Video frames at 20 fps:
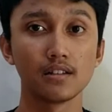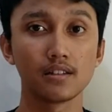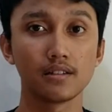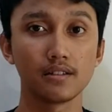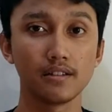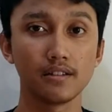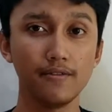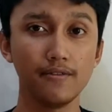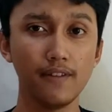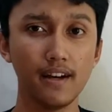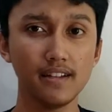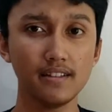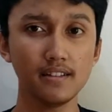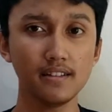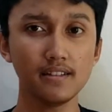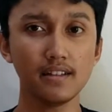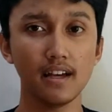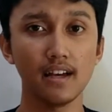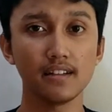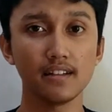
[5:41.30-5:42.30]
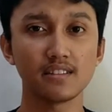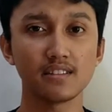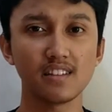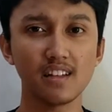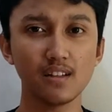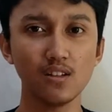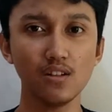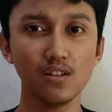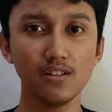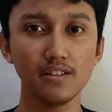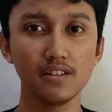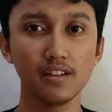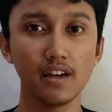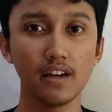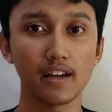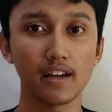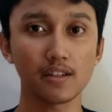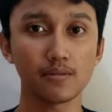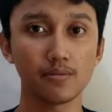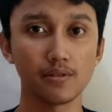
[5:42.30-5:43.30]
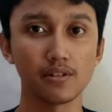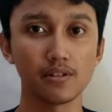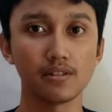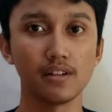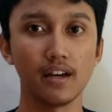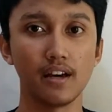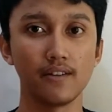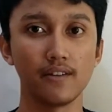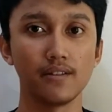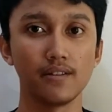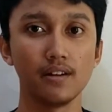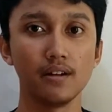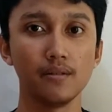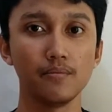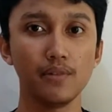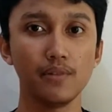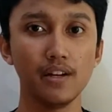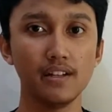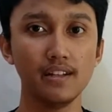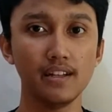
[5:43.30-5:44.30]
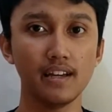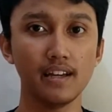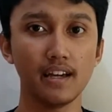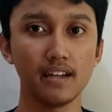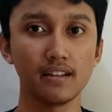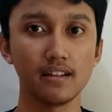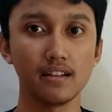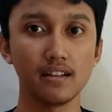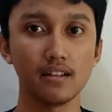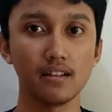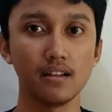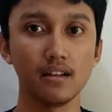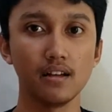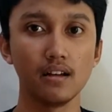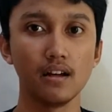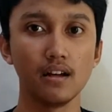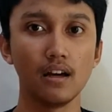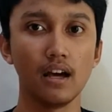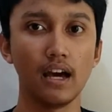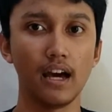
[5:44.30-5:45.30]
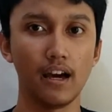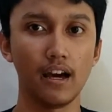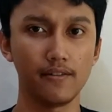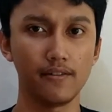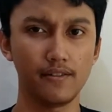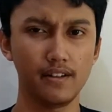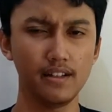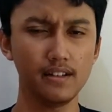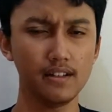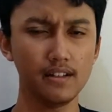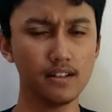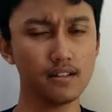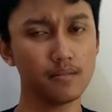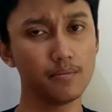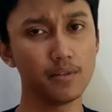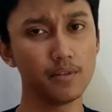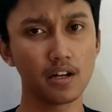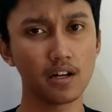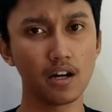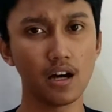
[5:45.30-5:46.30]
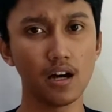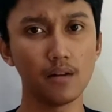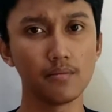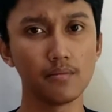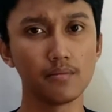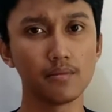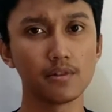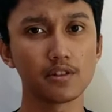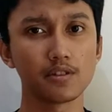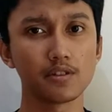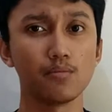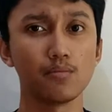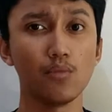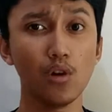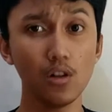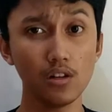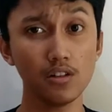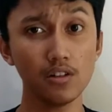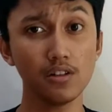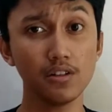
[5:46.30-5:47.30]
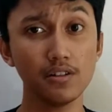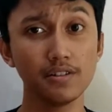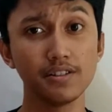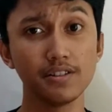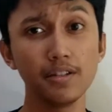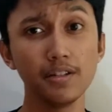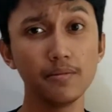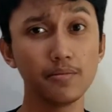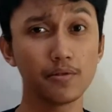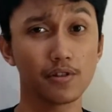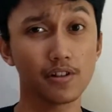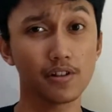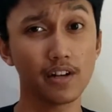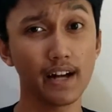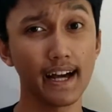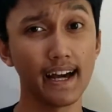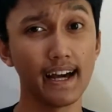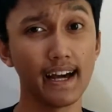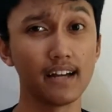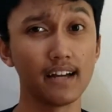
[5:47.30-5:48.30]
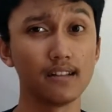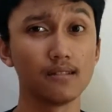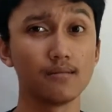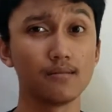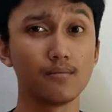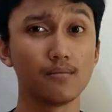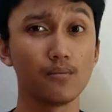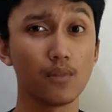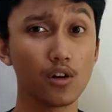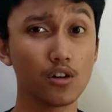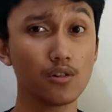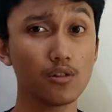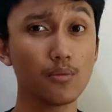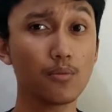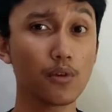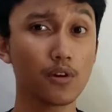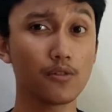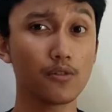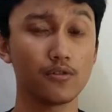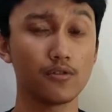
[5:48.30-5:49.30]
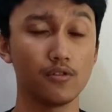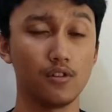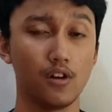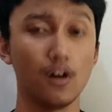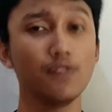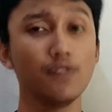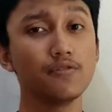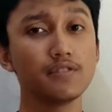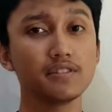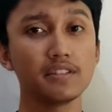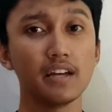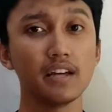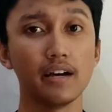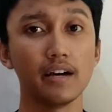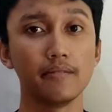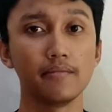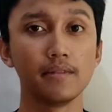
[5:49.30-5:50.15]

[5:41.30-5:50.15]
Devices, as technology experts have predicated, have indeed become smaller, cheaper, and more powerful over time.